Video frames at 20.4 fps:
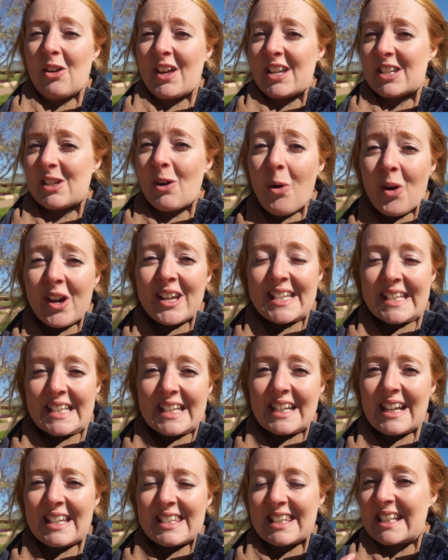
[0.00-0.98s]
There's
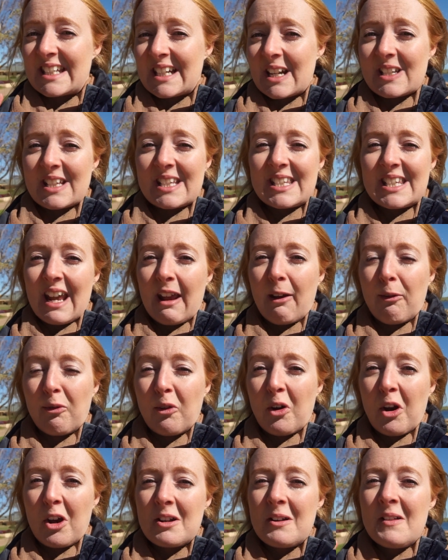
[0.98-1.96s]
oysters, there's loads of
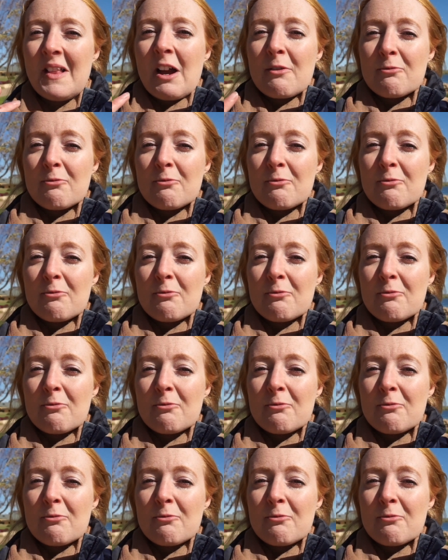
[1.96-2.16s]
seafood,